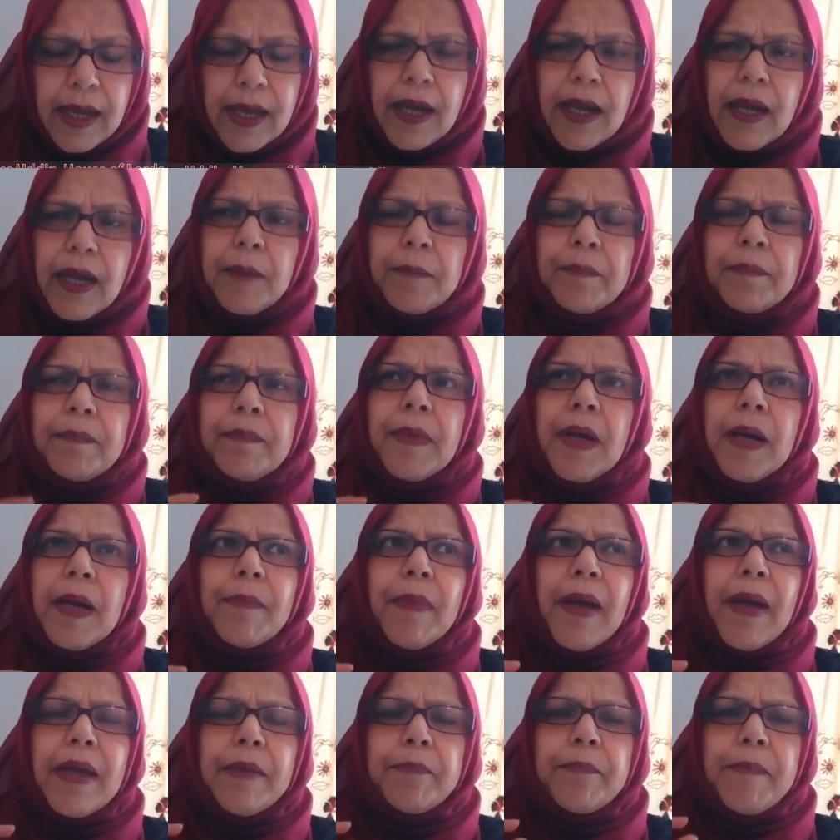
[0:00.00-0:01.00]
Um,
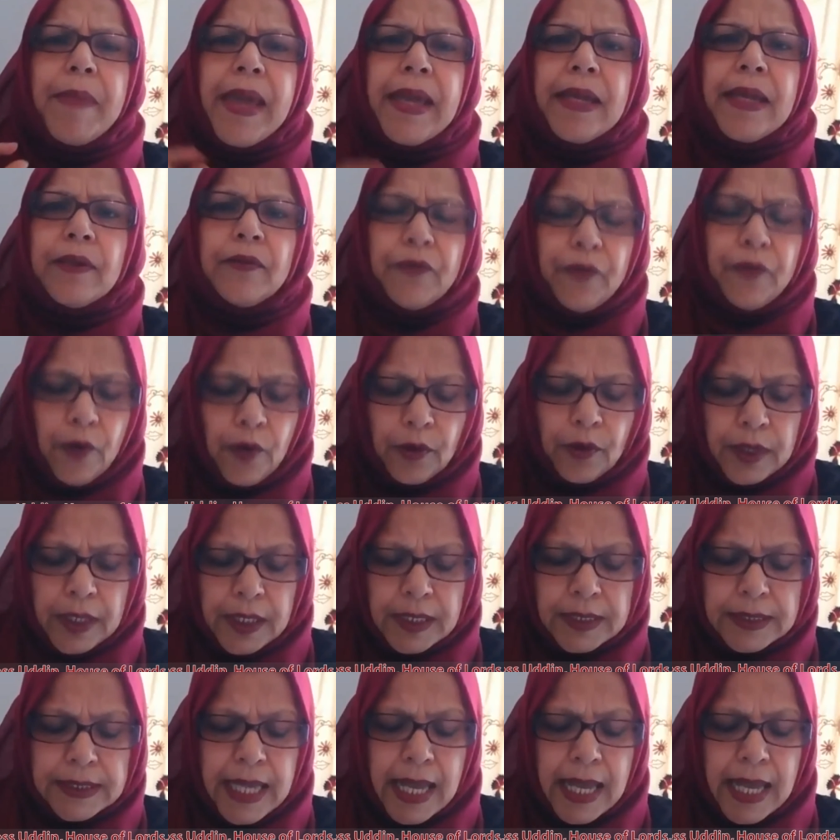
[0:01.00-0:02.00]
my main
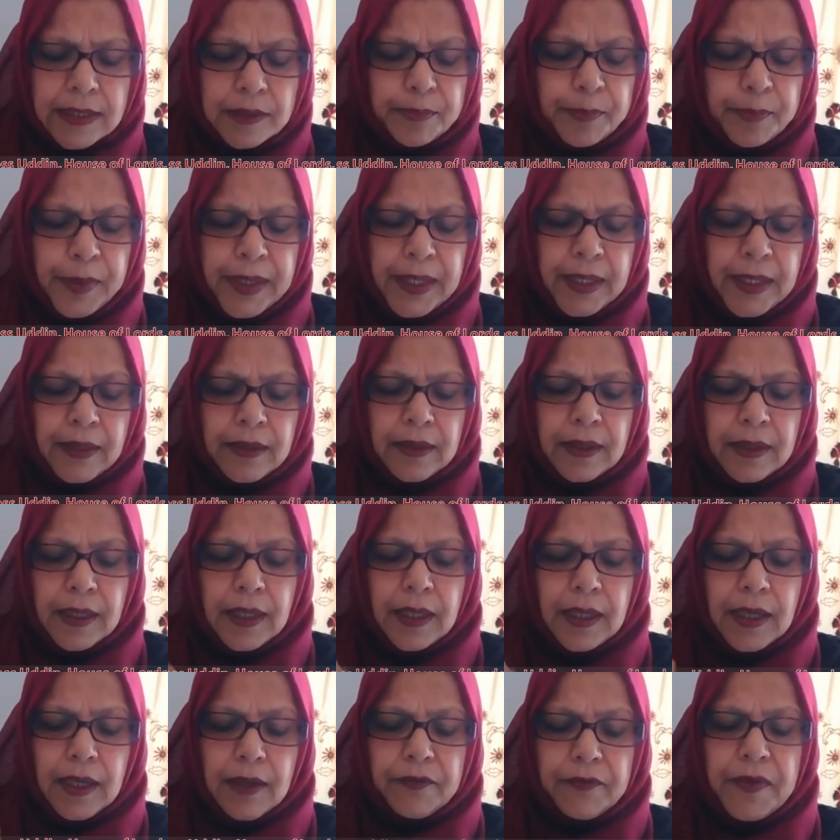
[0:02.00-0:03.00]
focus has been
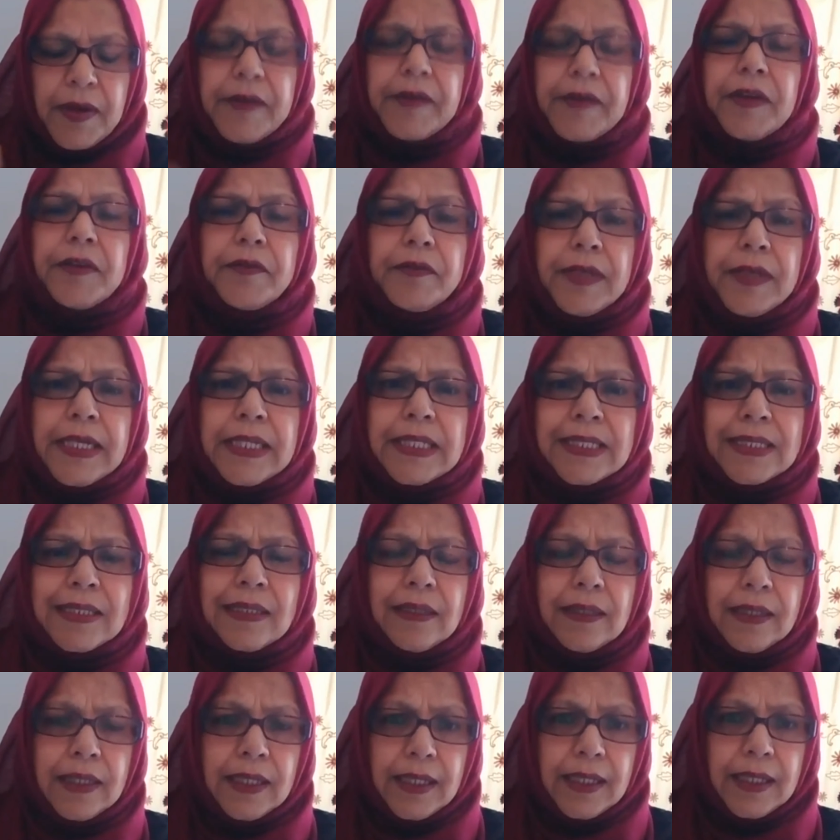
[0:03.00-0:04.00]
very
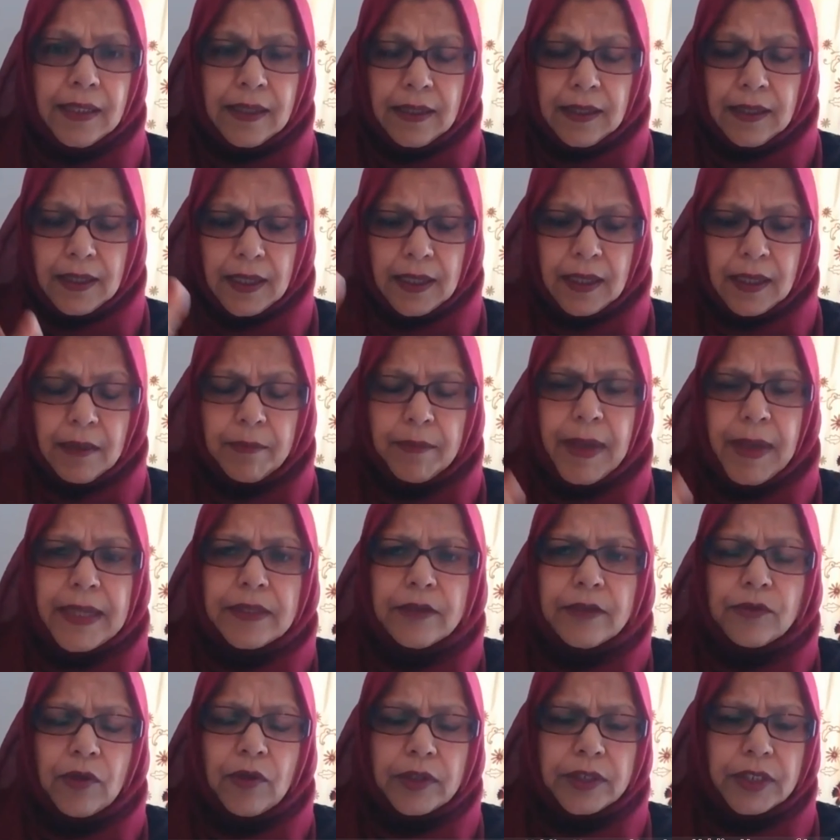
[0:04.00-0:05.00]
recently, um,
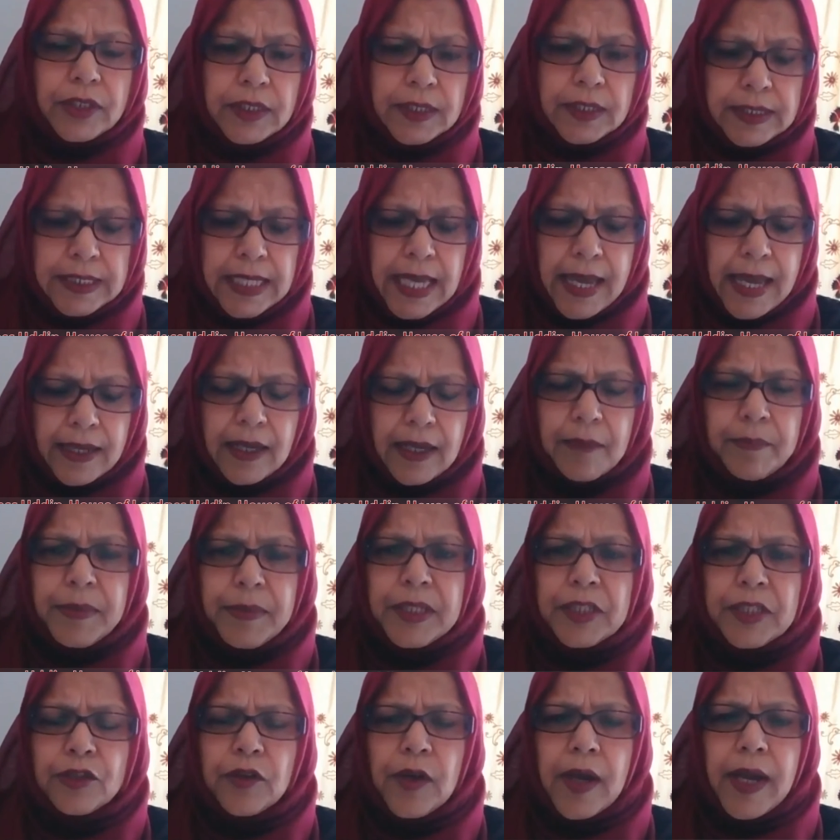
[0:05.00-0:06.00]
as Roger said, I've
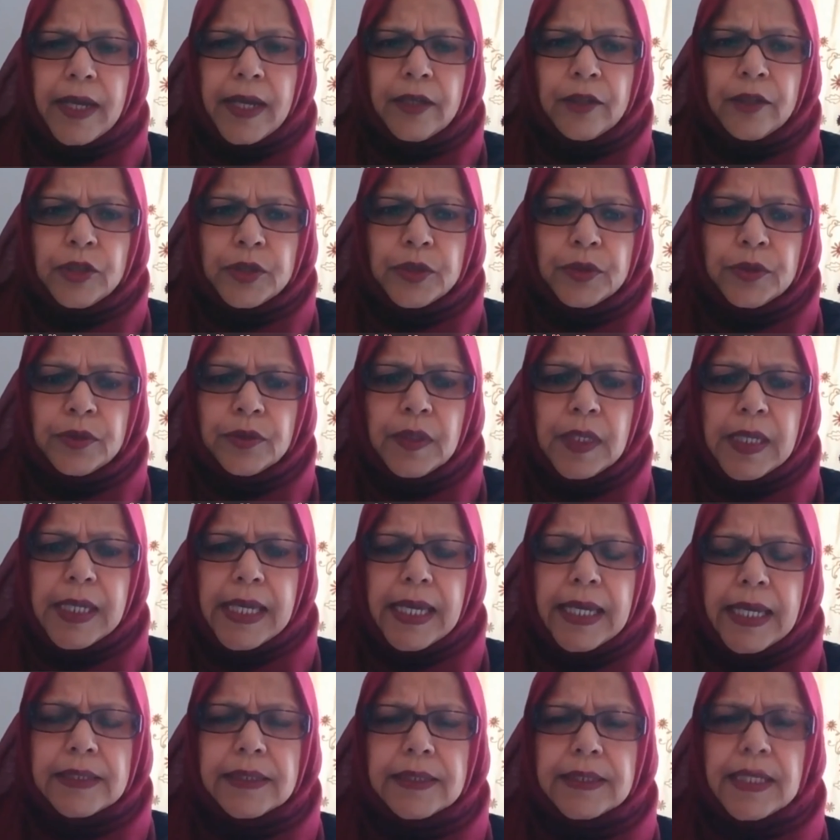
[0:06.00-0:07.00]
been trying to
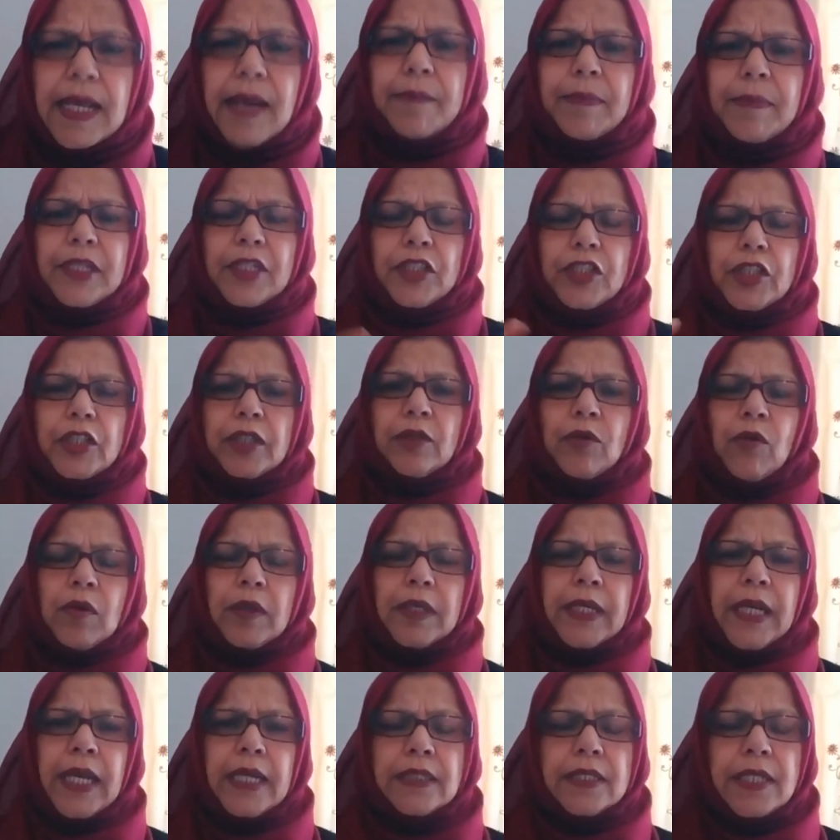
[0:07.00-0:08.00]
establish an
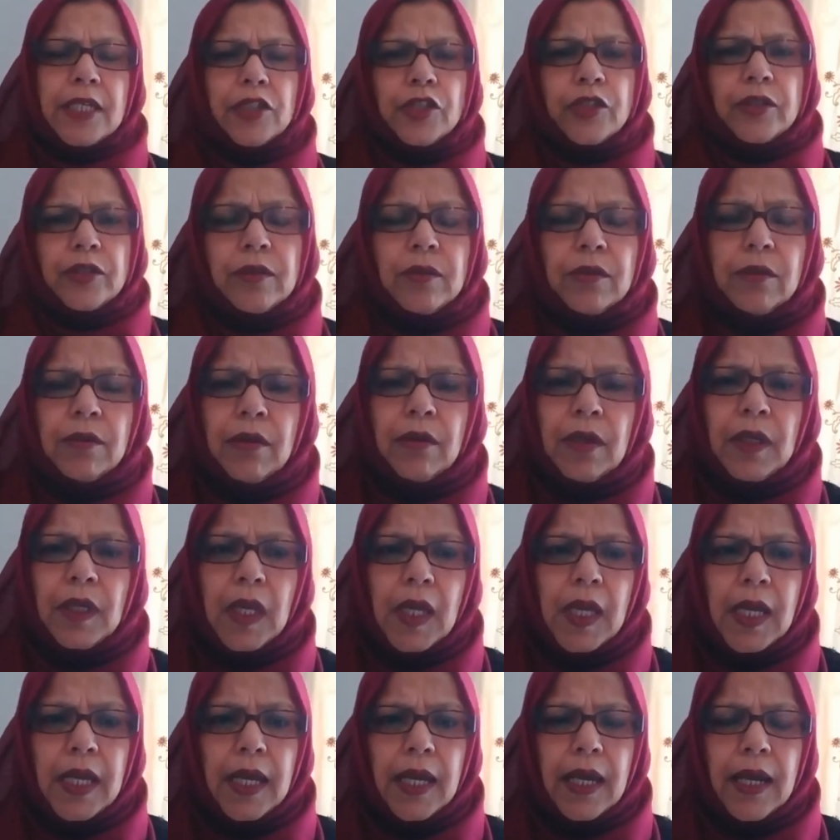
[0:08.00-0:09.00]
organization called
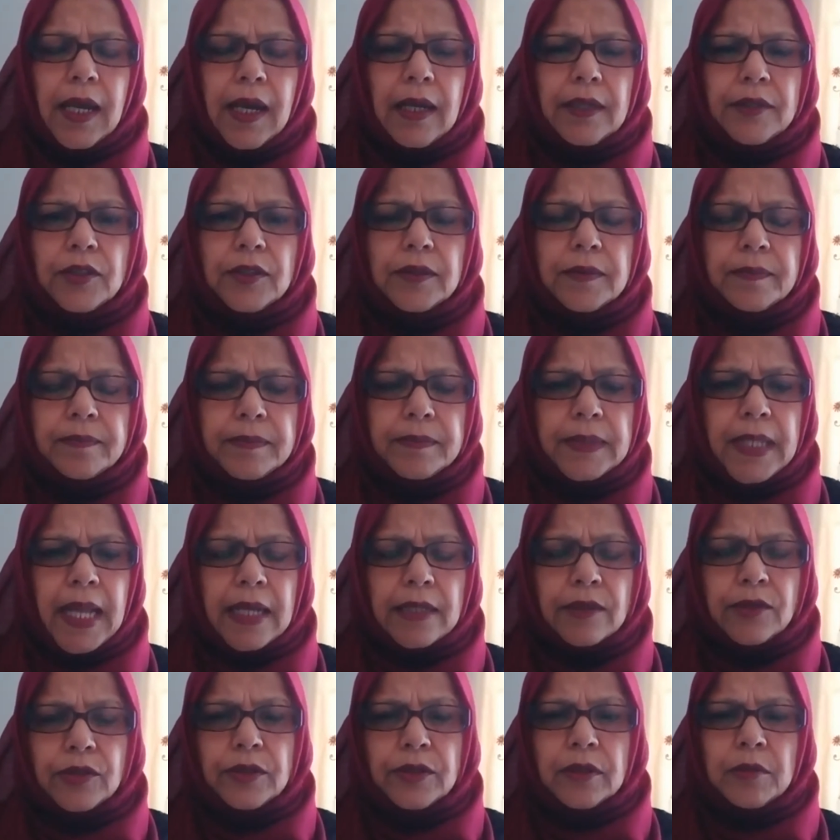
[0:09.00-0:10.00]
uh,
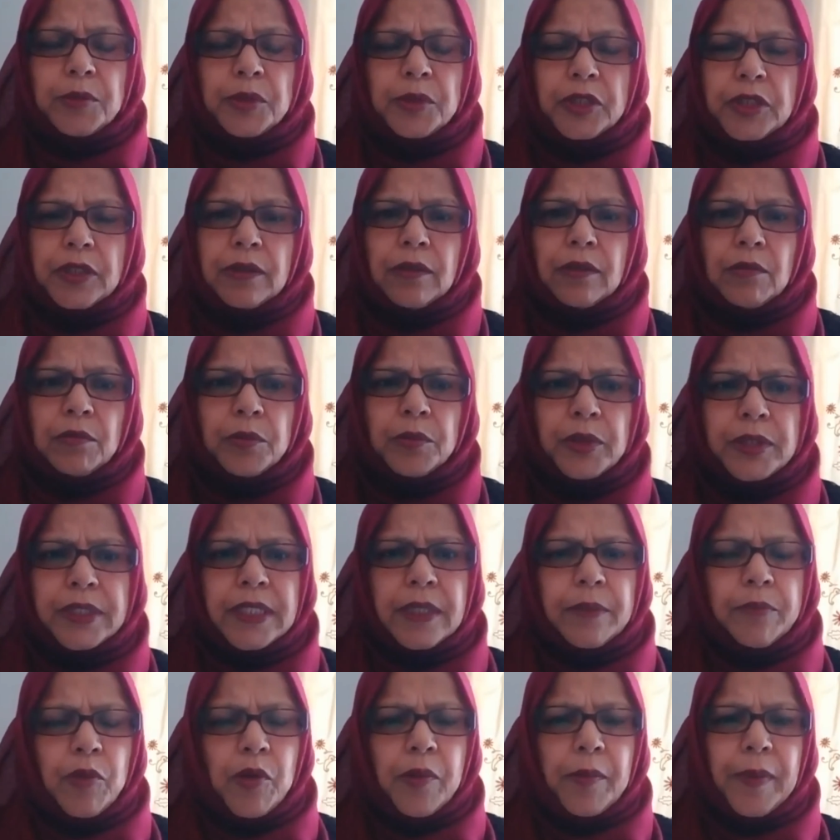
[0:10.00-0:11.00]
National Commission on
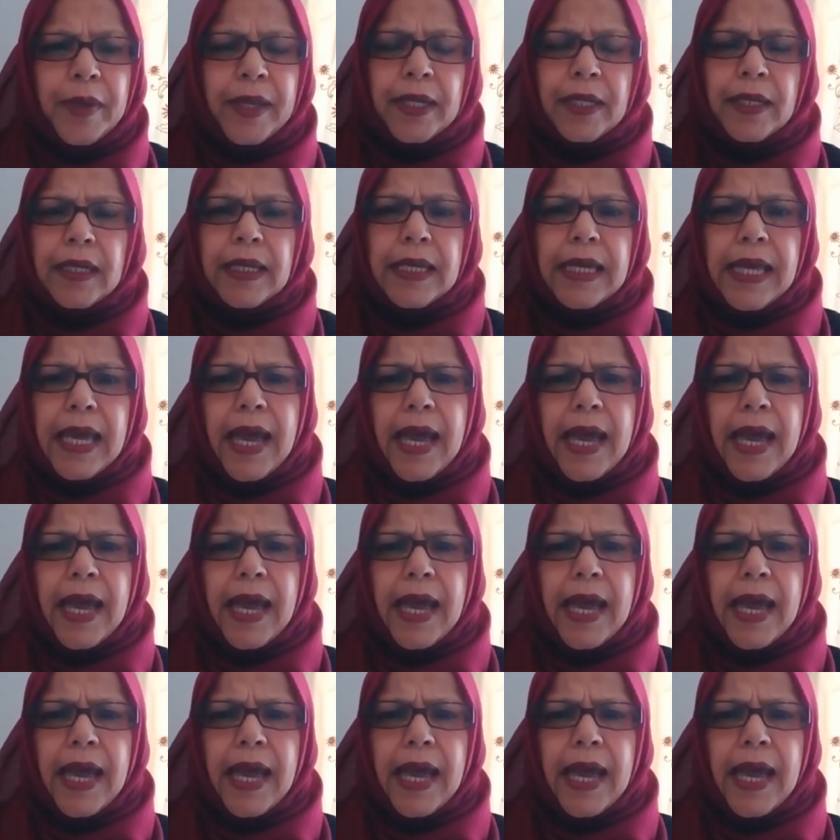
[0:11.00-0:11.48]
Muslim Women,